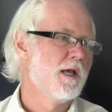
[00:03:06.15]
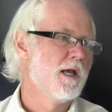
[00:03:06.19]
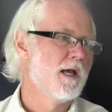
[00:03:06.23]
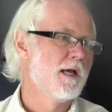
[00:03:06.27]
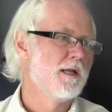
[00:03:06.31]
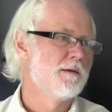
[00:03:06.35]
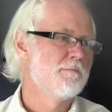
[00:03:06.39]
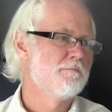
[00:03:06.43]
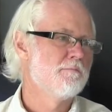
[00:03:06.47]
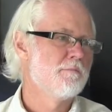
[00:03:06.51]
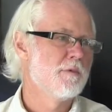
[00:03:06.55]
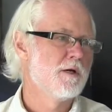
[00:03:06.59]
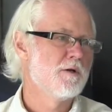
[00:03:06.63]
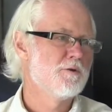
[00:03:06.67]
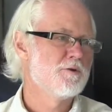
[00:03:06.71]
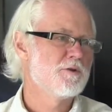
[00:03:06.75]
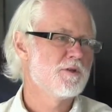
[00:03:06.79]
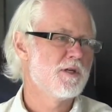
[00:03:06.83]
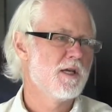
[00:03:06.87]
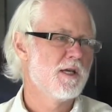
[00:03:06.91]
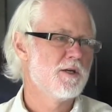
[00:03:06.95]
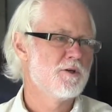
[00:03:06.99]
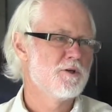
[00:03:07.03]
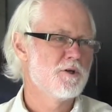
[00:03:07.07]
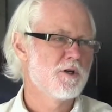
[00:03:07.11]
And
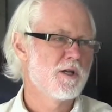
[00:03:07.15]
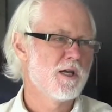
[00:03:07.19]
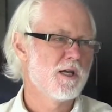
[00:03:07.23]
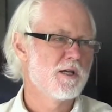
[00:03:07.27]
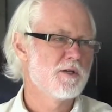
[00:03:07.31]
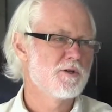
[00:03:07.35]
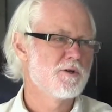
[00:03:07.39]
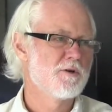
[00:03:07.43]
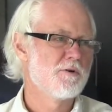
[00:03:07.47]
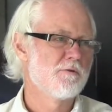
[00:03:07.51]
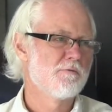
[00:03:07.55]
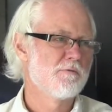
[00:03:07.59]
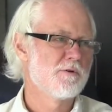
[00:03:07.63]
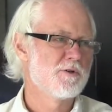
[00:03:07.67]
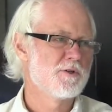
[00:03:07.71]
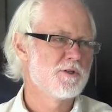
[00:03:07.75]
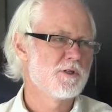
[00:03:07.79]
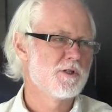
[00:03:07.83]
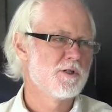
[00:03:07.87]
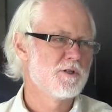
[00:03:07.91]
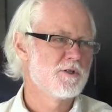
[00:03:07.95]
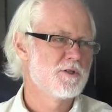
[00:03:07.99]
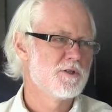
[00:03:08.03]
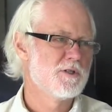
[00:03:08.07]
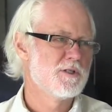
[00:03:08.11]
most educational
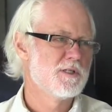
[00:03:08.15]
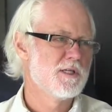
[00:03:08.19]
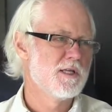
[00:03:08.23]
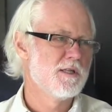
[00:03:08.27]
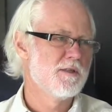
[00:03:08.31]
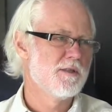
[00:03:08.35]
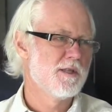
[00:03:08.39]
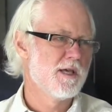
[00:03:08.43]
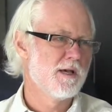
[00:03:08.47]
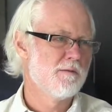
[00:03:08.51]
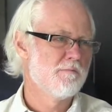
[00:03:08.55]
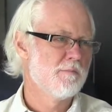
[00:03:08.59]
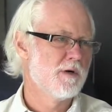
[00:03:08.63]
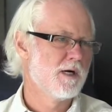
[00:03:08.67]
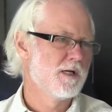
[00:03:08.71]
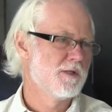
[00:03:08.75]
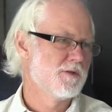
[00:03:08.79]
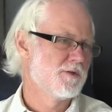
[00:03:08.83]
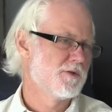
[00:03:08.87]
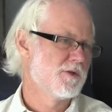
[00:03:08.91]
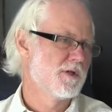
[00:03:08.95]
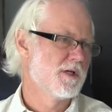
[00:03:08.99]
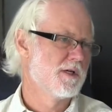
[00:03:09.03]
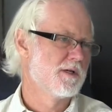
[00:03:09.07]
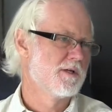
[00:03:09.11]
research is in that
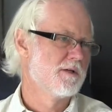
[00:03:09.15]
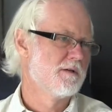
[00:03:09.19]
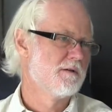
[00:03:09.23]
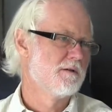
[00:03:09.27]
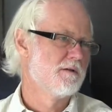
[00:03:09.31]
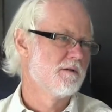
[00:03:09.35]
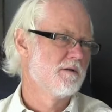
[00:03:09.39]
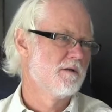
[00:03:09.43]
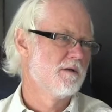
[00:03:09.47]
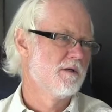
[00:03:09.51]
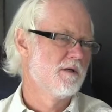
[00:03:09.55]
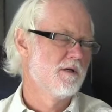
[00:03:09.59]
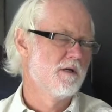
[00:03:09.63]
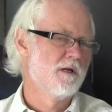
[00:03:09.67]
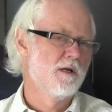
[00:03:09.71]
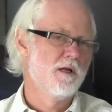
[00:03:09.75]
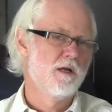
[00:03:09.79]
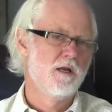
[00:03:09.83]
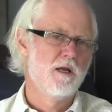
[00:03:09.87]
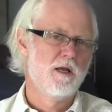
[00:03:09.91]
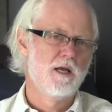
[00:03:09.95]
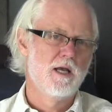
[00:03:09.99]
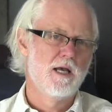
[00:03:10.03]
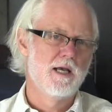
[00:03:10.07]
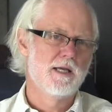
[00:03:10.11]
mindset.
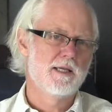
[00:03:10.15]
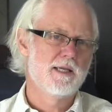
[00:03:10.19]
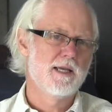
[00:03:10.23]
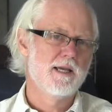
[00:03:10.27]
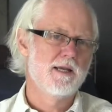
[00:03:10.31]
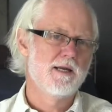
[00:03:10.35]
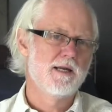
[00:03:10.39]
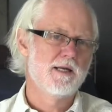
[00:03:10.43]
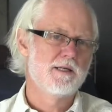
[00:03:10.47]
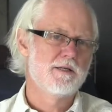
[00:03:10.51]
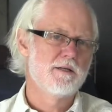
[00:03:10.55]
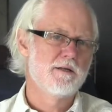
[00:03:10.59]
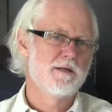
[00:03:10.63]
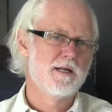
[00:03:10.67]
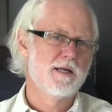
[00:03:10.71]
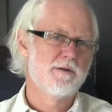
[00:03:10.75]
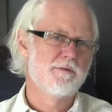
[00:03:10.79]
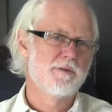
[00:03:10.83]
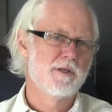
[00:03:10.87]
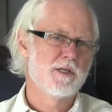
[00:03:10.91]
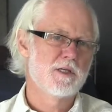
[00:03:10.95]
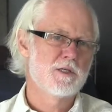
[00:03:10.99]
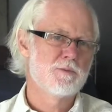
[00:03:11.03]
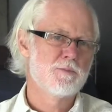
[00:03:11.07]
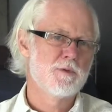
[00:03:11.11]
Again, I don't have
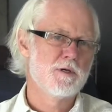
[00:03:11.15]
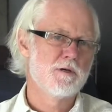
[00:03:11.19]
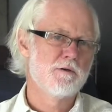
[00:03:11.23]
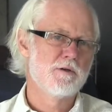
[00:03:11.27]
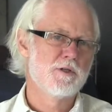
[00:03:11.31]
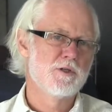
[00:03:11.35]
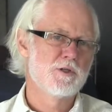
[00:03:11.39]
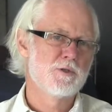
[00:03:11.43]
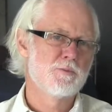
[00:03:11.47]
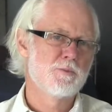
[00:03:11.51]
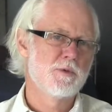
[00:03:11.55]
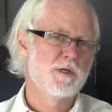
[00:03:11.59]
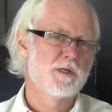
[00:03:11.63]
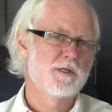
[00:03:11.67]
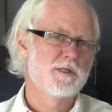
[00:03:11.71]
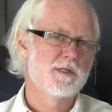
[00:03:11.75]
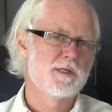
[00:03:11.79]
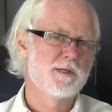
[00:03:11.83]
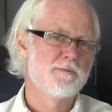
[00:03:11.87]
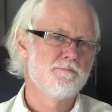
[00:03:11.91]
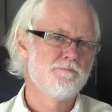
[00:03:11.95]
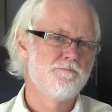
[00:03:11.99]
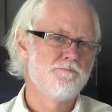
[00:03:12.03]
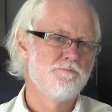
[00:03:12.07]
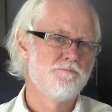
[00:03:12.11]
the experience, but
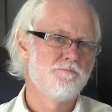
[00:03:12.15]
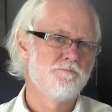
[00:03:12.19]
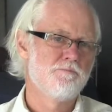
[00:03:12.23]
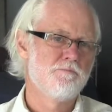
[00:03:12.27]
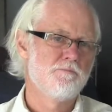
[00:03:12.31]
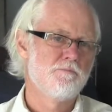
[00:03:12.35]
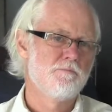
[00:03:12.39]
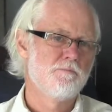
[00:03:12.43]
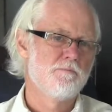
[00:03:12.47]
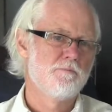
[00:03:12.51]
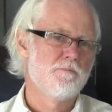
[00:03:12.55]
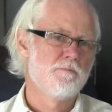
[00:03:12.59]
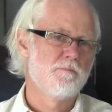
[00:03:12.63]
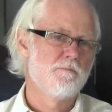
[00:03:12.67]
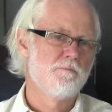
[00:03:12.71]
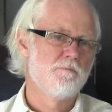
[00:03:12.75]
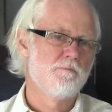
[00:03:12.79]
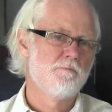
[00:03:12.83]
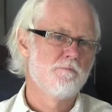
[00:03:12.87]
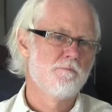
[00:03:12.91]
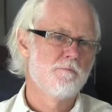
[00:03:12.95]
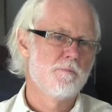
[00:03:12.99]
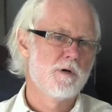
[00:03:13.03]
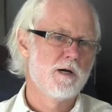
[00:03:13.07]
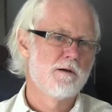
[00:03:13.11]

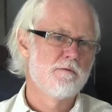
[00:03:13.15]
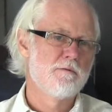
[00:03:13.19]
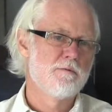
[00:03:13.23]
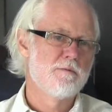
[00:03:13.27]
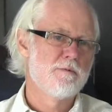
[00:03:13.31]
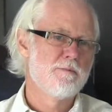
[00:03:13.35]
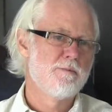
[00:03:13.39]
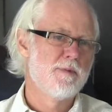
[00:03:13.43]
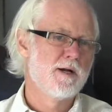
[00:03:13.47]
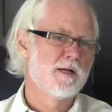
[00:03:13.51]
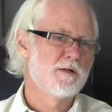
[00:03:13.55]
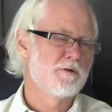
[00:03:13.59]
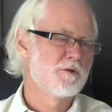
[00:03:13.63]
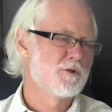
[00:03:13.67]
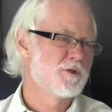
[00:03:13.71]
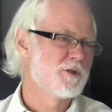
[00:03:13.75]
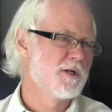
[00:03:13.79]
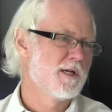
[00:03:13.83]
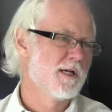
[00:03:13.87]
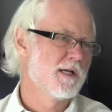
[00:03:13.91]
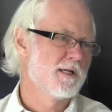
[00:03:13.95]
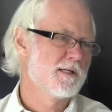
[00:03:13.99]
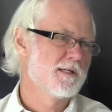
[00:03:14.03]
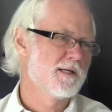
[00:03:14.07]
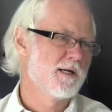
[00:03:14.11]
I remember Michael
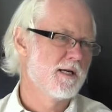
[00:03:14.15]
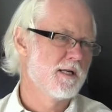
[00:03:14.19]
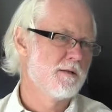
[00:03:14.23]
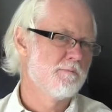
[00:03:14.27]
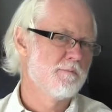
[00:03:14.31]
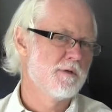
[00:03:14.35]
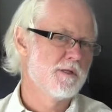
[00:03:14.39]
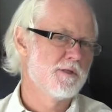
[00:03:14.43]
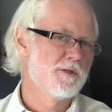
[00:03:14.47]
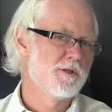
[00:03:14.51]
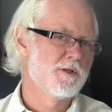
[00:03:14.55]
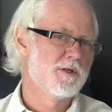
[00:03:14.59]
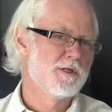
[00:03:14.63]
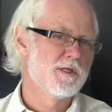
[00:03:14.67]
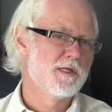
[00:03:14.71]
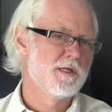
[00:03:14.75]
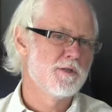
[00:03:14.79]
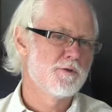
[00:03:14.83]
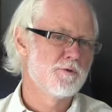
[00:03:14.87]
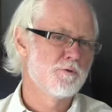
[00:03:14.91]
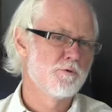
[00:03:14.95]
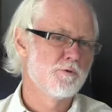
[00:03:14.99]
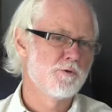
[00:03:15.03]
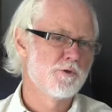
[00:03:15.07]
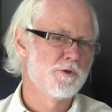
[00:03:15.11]
Cher telling me that he
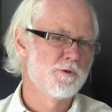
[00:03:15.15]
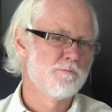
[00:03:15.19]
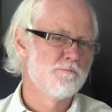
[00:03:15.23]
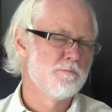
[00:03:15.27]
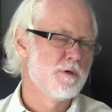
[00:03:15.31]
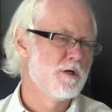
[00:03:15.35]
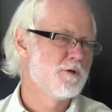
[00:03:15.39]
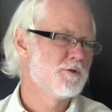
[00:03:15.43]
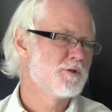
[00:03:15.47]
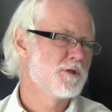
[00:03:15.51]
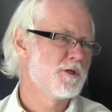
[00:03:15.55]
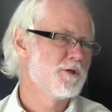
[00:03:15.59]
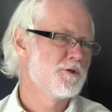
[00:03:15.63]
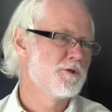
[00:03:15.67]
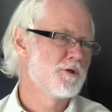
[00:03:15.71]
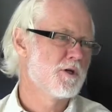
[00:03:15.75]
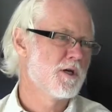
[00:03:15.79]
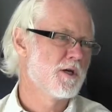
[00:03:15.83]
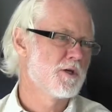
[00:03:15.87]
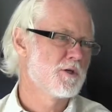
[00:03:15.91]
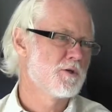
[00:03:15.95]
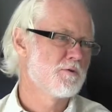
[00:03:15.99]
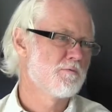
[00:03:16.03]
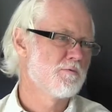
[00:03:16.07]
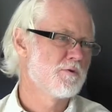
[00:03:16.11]
thought that most
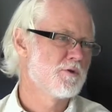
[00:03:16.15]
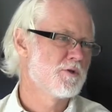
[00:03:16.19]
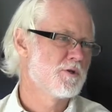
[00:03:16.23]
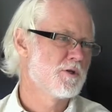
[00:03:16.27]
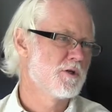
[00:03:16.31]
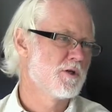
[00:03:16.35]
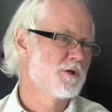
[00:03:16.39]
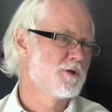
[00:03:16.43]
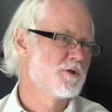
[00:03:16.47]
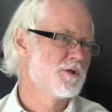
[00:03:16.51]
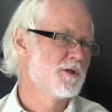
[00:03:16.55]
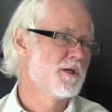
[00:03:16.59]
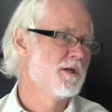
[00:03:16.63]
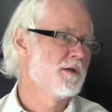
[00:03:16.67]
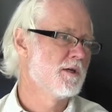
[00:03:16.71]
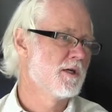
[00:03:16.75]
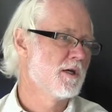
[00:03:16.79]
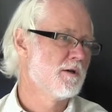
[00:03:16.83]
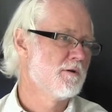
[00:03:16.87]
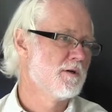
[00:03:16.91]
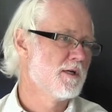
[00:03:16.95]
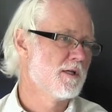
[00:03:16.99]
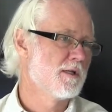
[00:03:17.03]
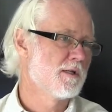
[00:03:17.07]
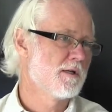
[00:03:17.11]
educational research didn't
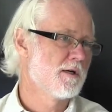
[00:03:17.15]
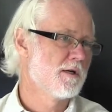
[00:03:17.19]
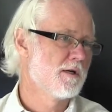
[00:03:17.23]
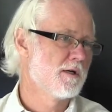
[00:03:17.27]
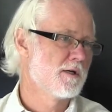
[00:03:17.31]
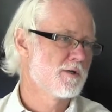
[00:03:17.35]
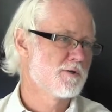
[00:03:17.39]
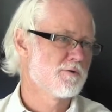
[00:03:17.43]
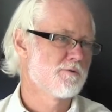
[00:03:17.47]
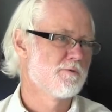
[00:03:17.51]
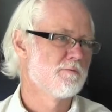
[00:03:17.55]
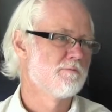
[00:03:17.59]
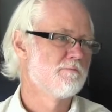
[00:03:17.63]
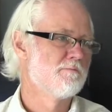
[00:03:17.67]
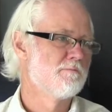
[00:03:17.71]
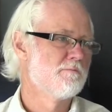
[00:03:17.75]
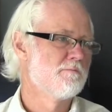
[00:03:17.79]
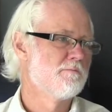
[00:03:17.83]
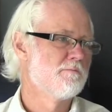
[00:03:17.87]
go near the classroom.